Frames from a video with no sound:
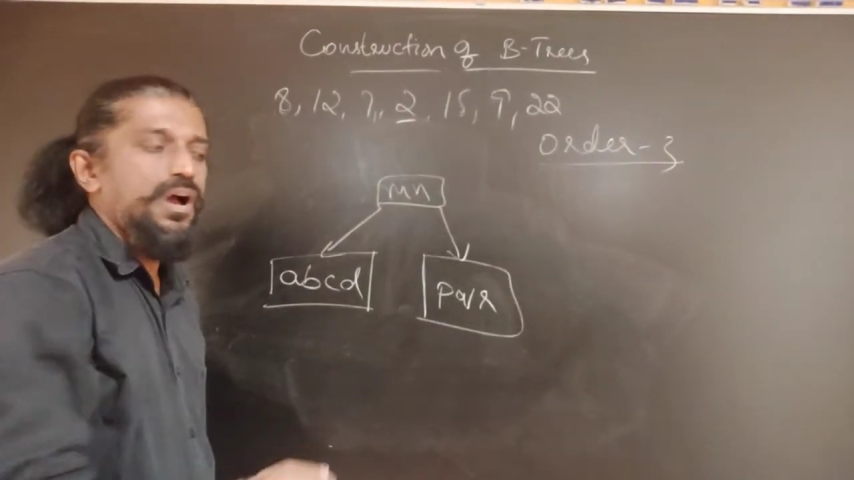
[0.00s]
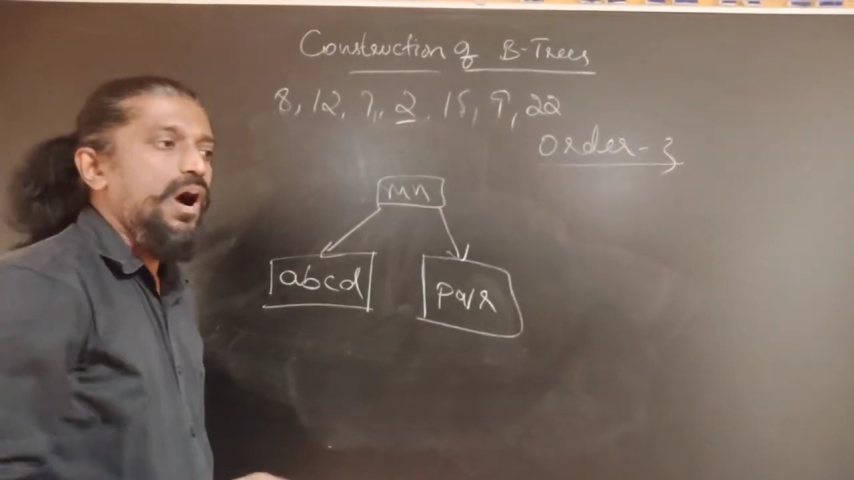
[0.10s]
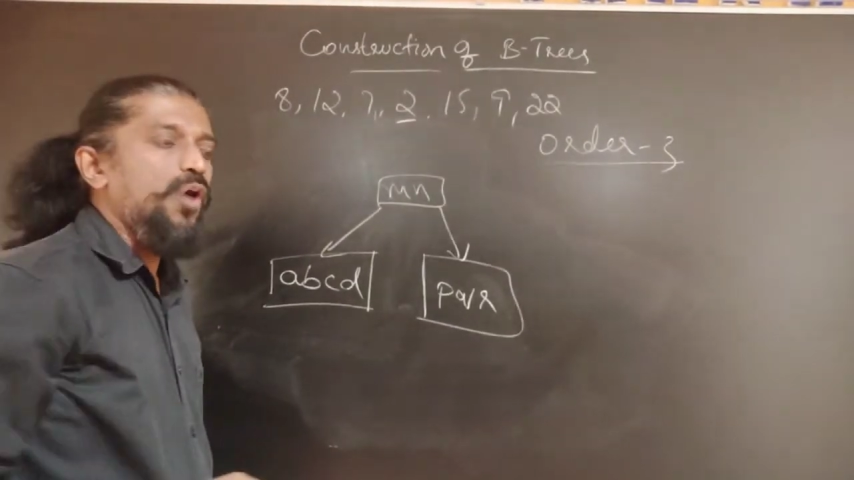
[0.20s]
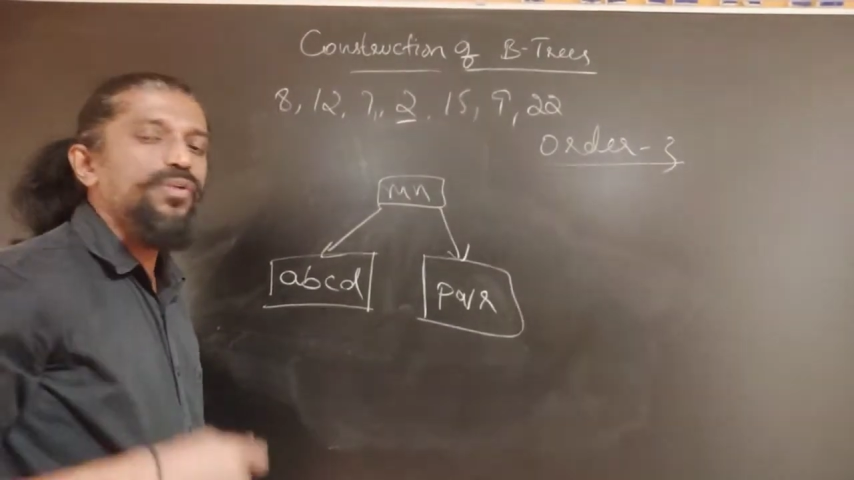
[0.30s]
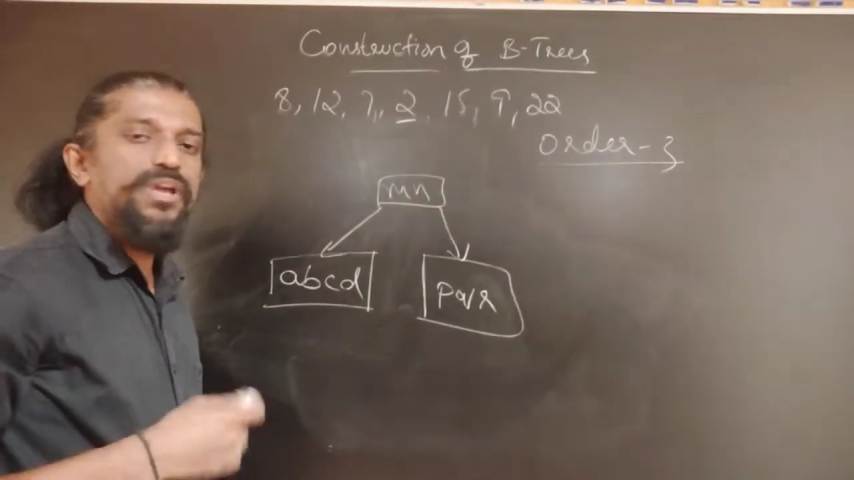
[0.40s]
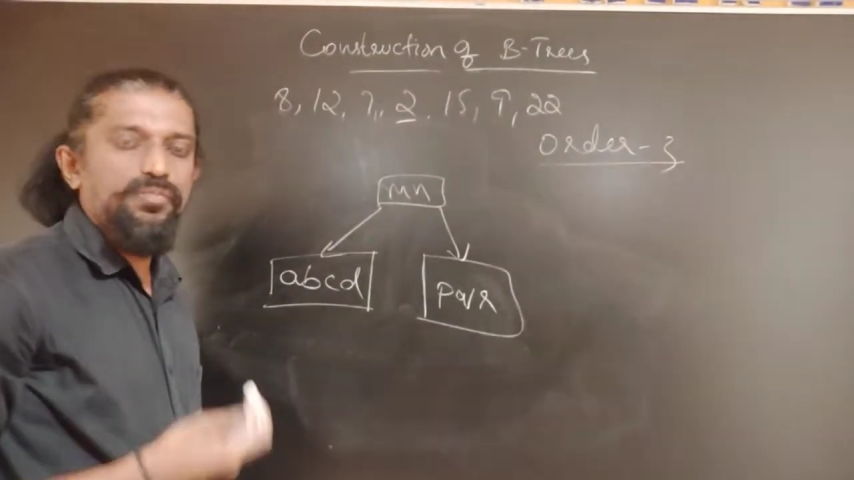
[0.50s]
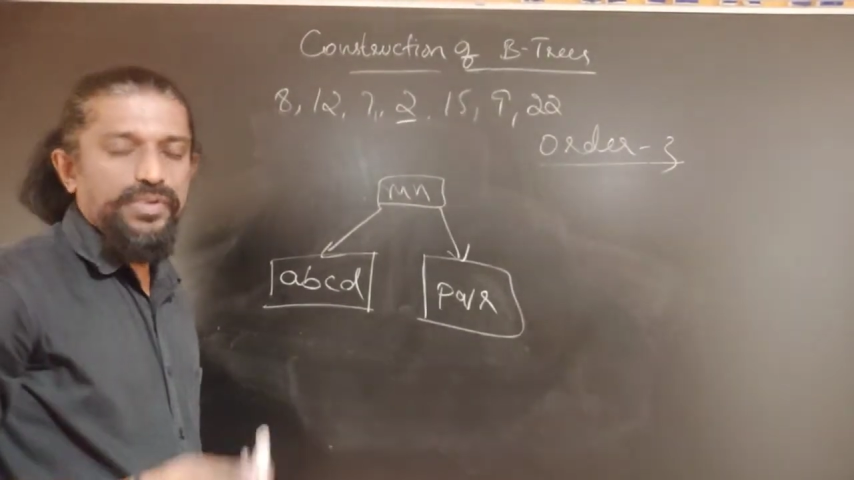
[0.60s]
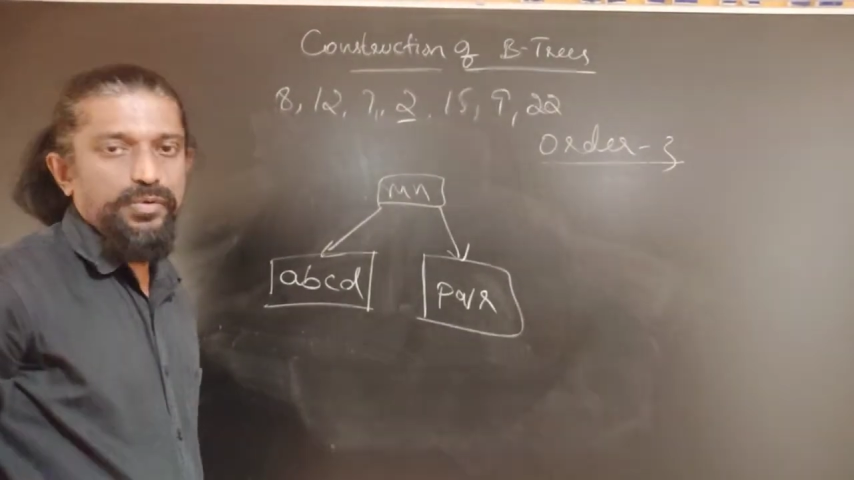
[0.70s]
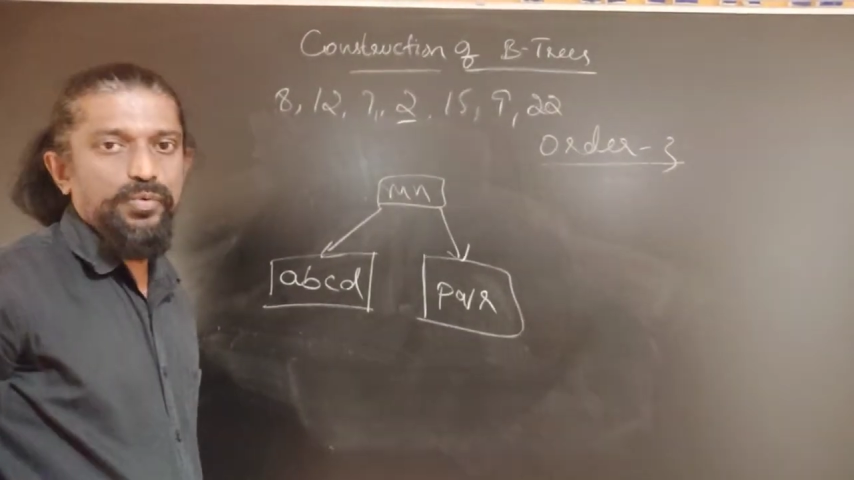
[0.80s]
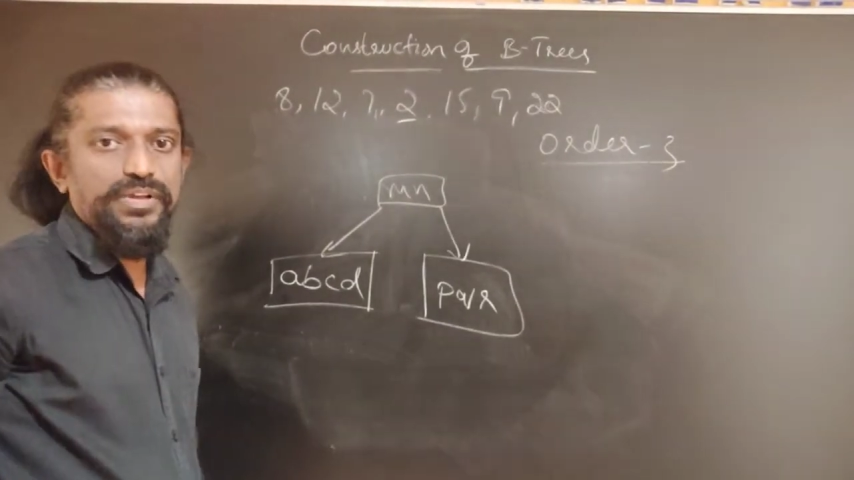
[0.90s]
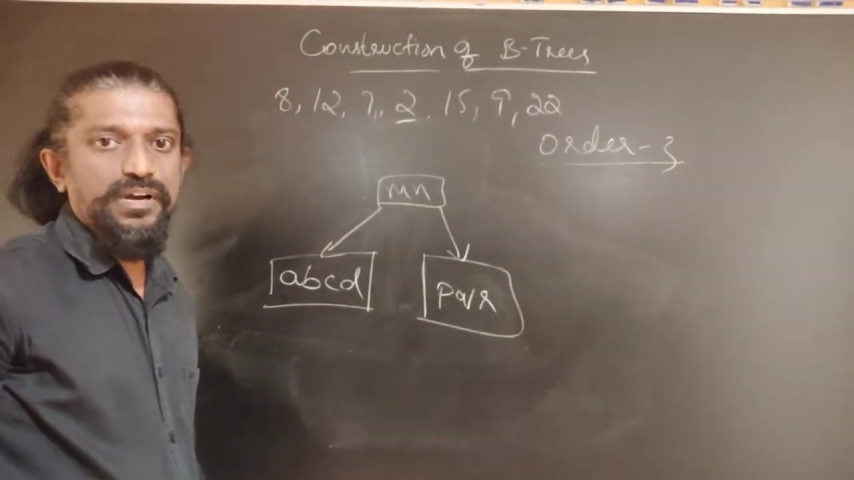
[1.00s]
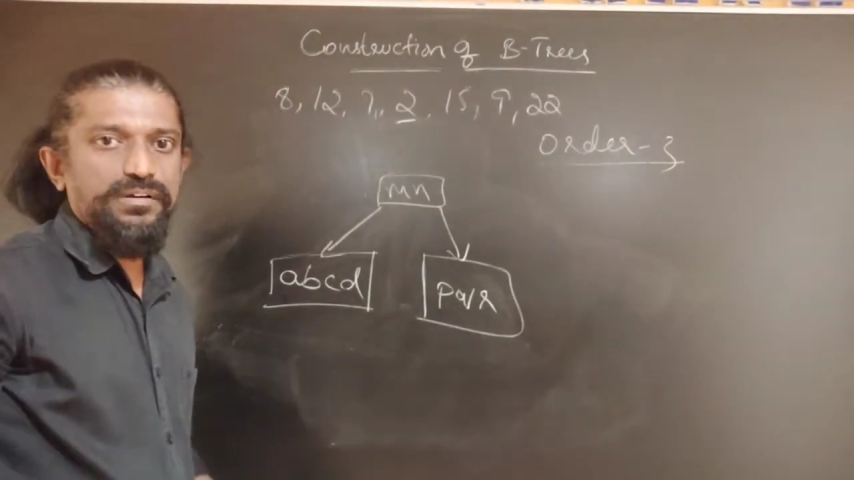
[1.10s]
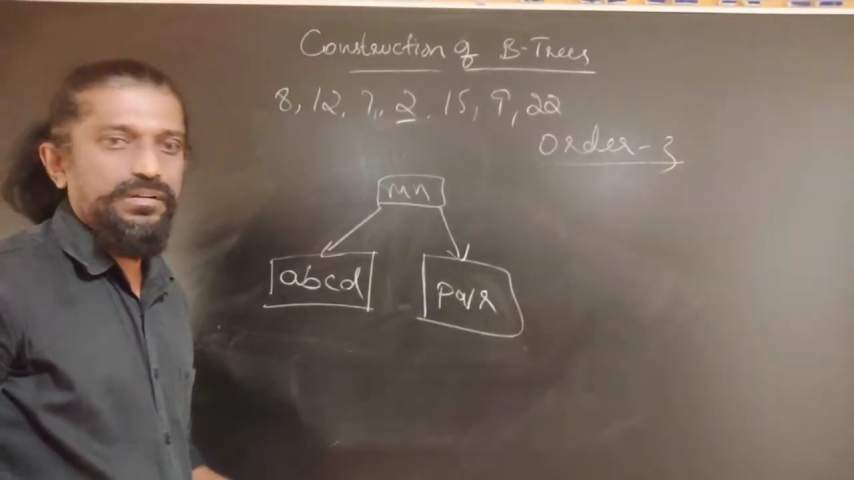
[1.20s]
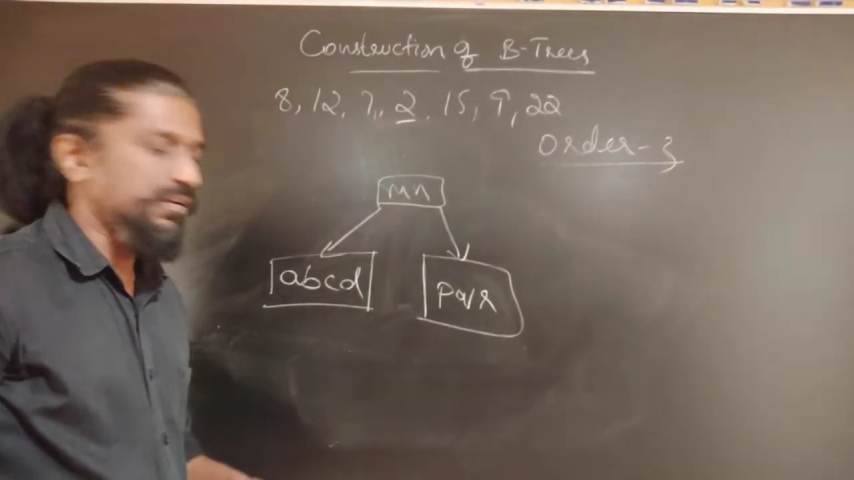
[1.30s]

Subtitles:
How can we do that?